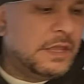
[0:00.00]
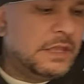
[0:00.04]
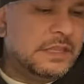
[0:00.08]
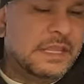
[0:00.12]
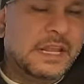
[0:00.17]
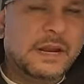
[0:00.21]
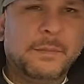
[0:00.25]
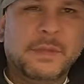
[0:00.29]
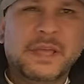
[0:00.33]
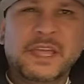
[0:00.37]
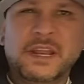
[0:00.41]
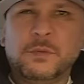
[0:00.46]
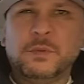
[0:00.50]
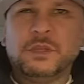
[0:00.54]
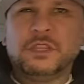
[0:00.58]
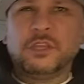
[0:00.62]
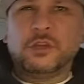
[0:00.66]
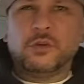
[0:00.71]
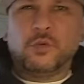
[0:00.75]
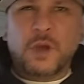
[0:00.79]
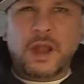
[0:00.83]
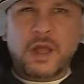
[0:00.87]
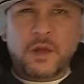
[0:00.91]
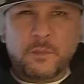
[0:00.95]
Then I'm going to hit it with
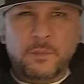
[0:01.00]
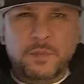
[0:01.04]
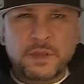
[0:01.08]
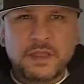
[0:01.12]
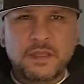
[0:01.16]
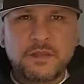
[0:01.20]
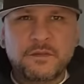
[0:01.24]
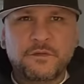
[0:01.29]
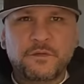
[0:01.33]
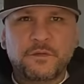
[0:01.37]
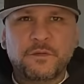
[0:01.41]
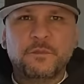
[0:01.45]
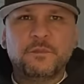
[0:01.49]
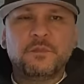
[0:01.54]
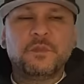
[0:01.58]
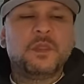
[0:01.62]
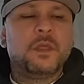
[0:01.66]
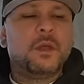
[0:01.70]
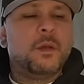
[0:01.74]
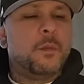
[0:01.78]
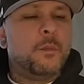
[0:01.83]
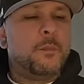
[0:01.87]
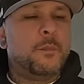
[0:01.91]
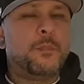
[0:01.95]
the ground beef,
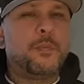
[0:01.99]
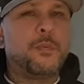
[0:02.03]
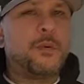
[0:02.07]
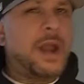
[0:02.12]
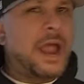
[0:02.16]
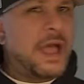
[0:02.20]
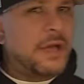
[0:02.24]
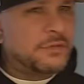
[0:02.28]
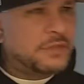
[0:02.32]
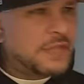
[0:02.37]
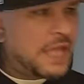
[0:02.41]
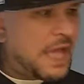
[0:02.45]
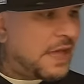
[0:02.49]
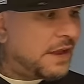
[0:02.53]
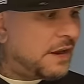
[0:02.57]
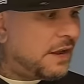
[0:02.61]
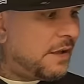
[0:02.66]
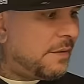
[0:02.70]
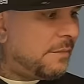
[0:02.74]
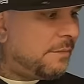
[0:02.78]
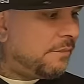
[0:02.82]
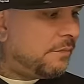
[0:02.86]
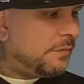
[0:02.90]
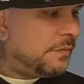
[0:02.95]
brown that
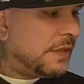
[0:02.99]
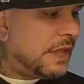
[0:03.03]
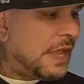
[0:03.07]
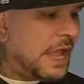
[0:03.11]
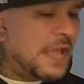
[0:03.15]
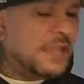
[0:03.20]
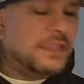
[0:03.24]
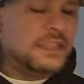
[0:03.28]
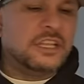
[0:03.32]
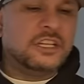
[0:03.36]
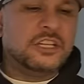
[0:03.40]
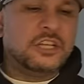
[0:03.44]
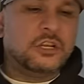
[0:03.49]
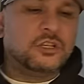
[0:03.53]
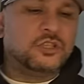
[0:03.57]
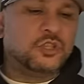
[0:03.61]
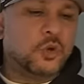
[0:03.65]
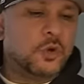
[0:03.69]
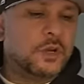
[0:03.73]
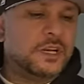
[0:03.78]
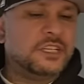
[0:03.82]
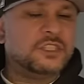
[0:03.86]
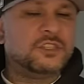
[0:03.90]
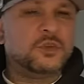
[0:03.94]
up. And then the
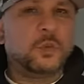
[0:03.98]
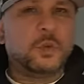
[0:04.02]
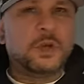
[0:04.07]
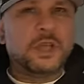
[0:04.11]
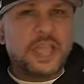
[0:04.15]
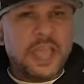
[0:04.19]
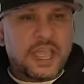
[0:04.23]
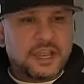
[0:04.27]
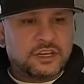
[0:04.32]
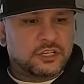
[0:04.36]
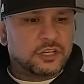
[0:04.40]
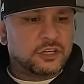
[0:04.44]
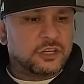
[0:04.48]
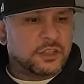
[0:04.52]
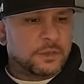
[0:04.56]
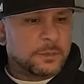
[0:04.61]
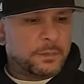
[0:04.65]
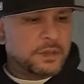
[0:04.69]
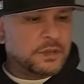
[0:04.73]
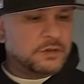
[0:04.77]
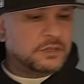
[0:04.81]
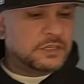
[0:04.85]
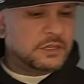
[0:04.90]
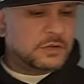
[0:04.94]
chorizo will enter the
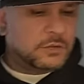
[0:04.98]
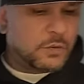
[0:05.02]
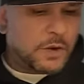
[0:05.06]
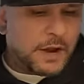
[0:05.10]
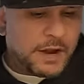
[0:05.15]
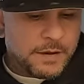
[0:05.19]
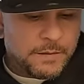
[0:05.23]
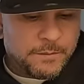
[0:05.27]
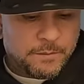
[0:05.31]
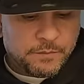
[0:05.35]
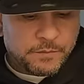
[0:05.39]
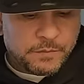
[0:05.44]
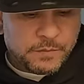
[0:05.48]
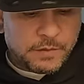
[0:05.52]
building, right?